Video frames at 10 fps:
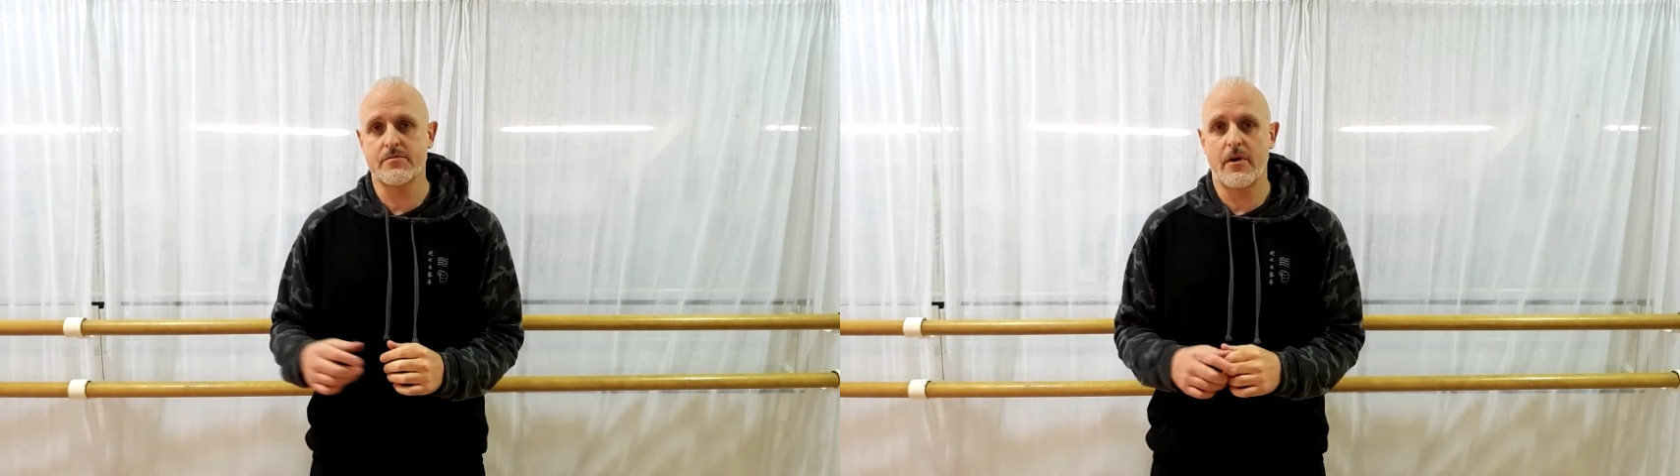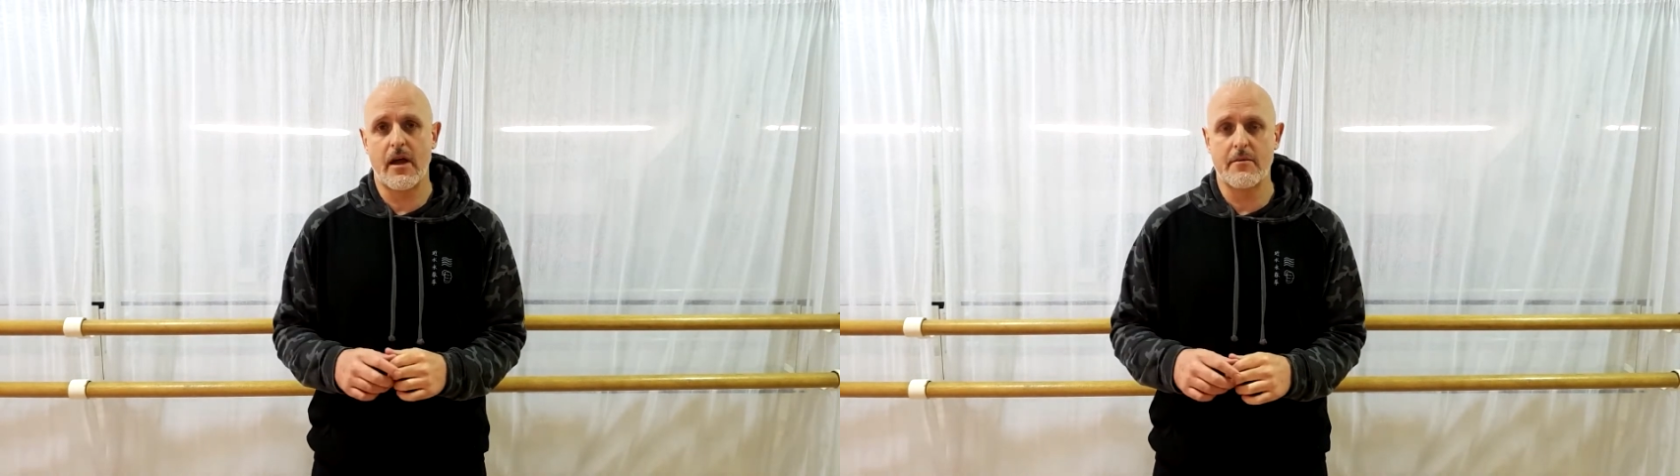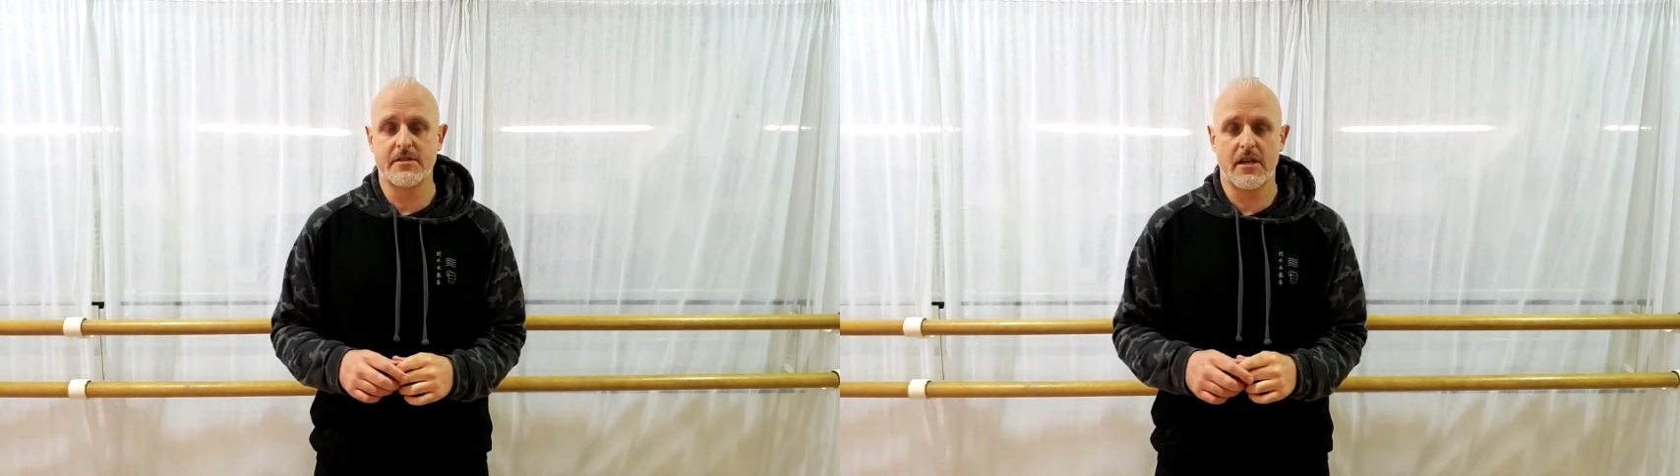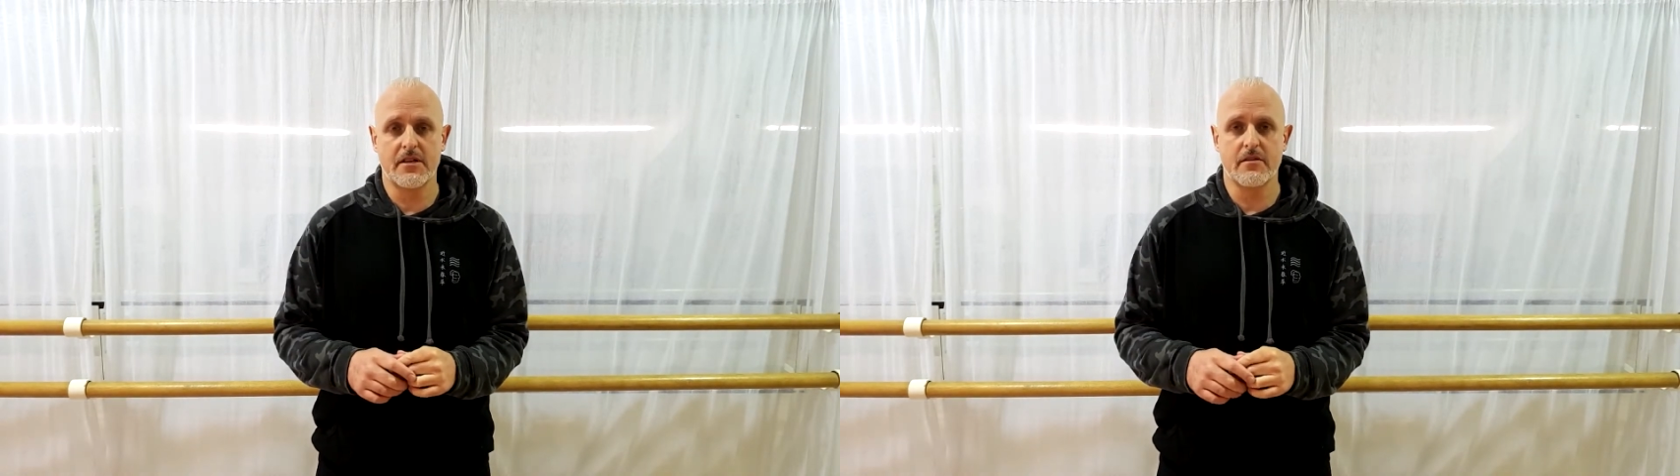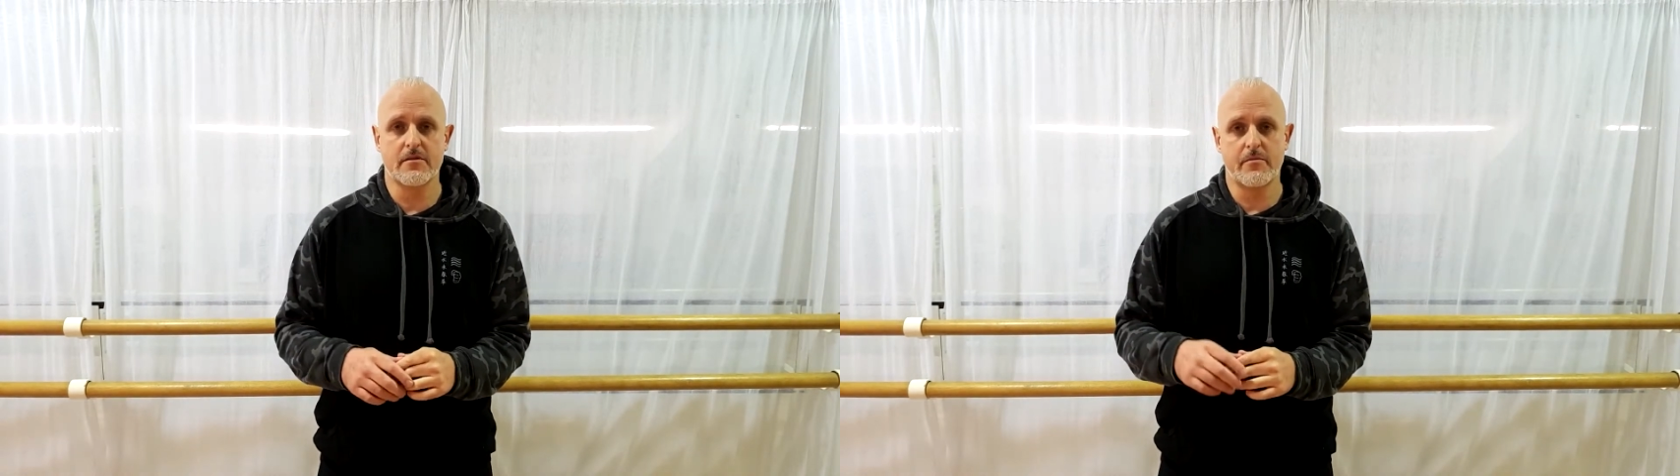but I am
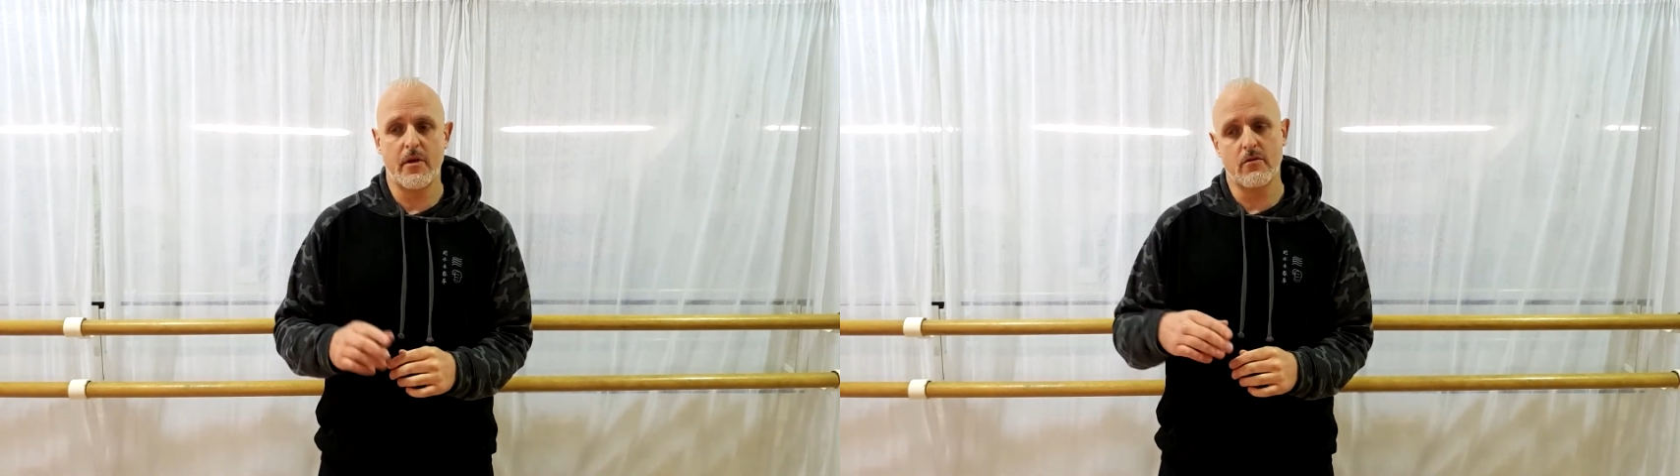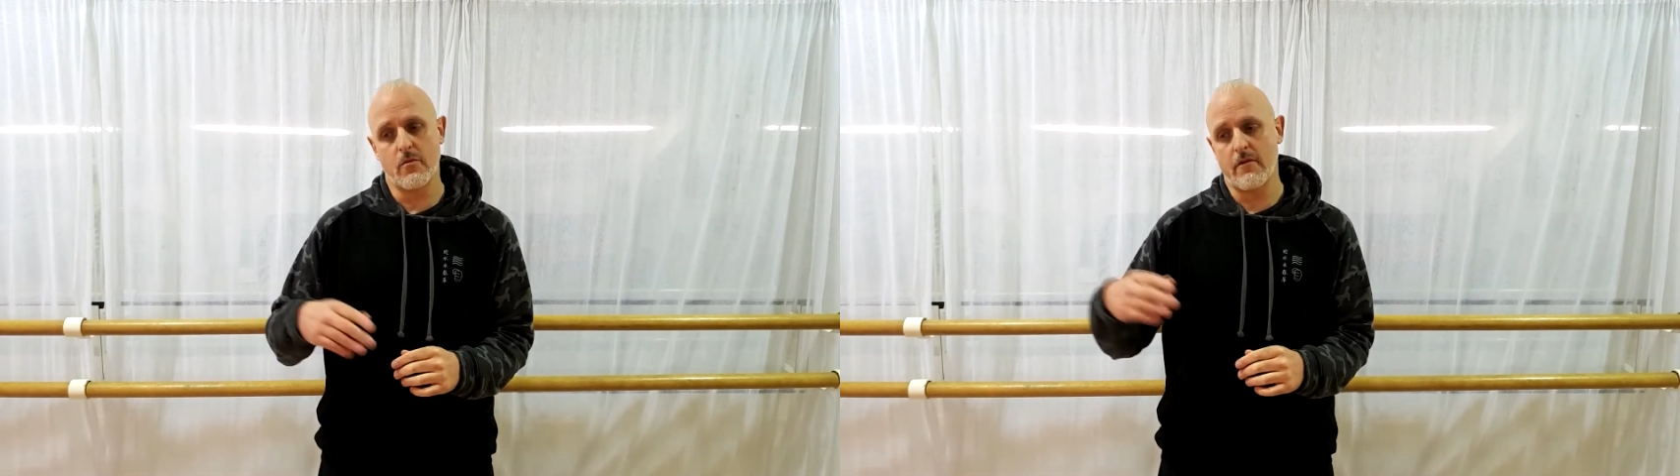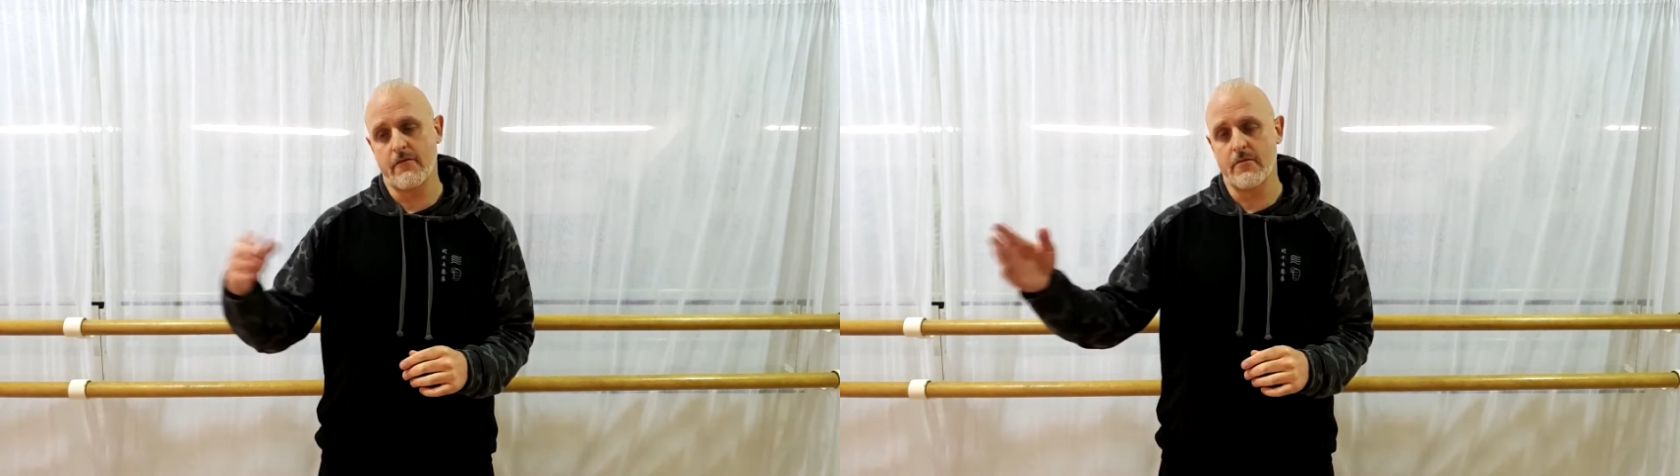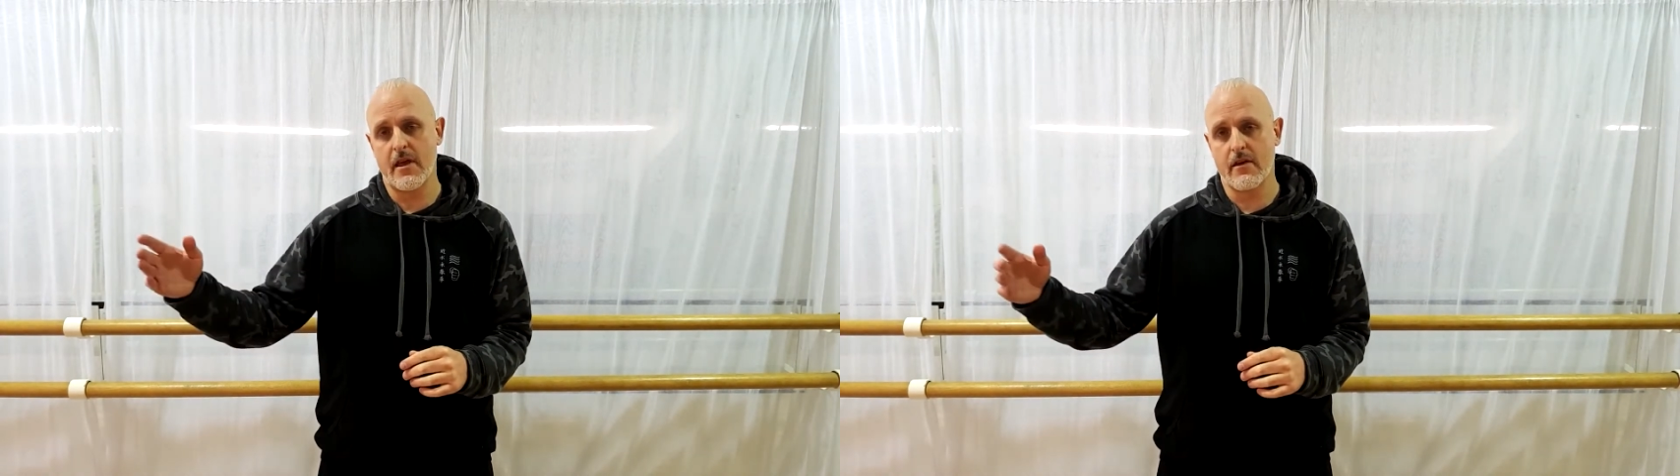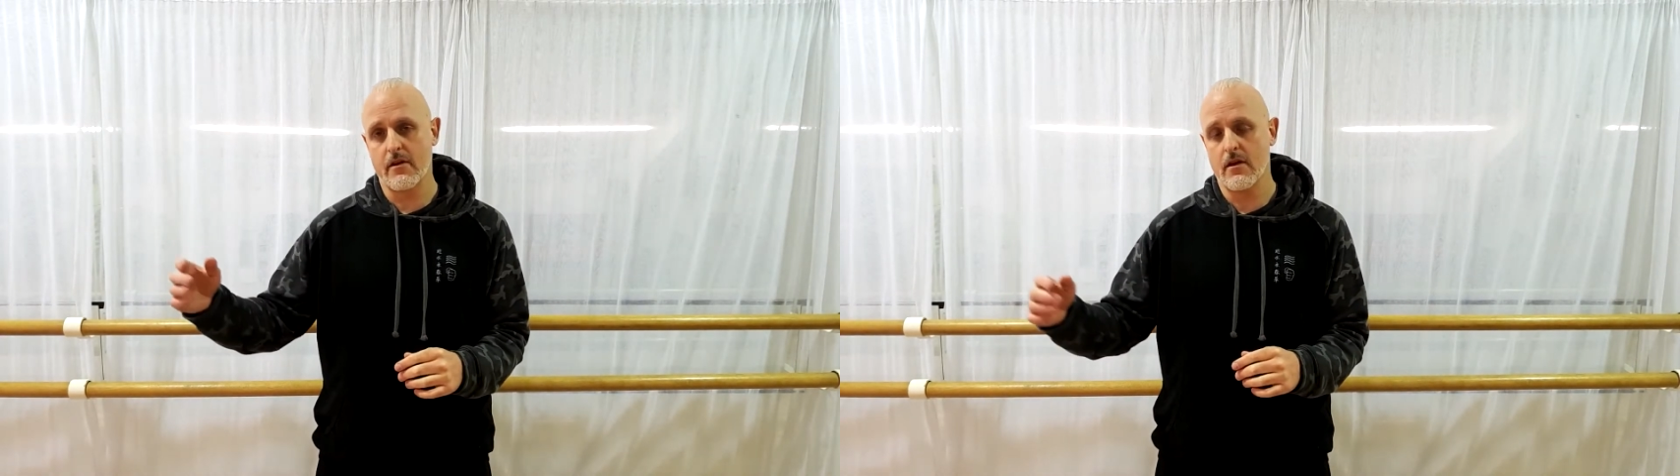intending them to build one from the
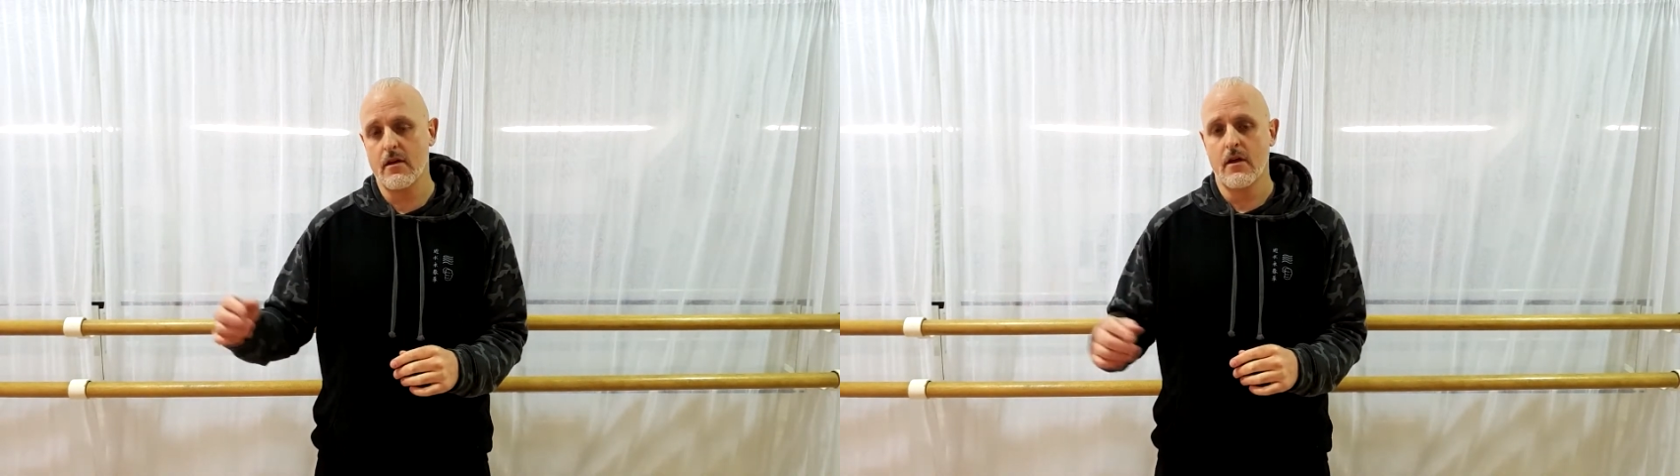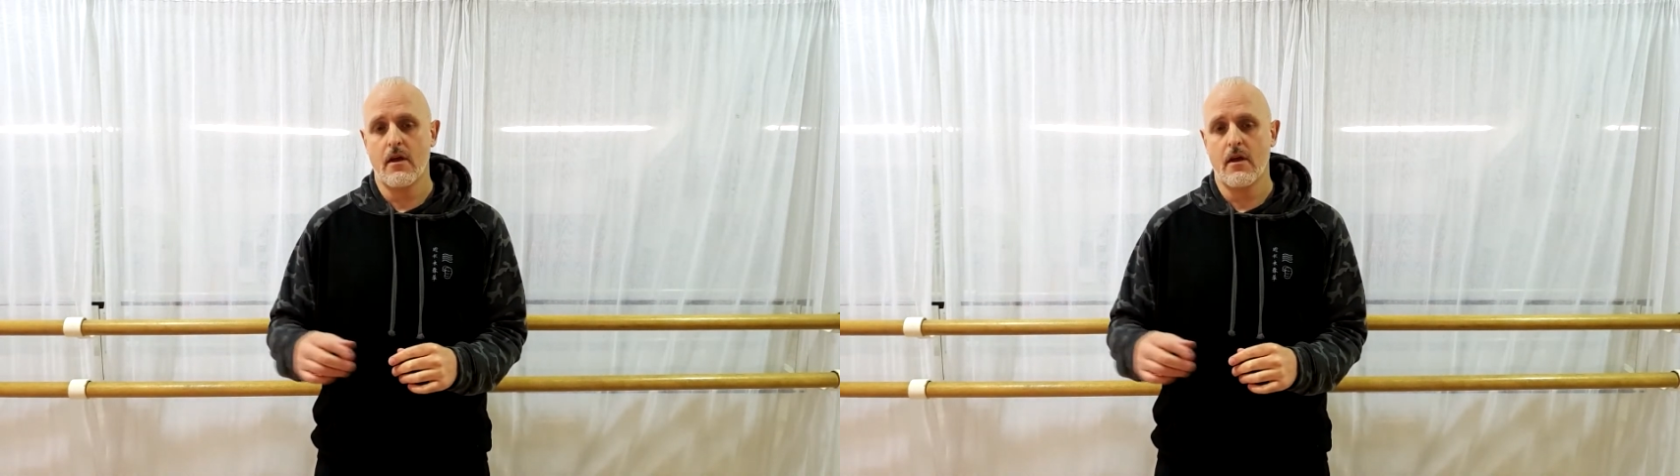other.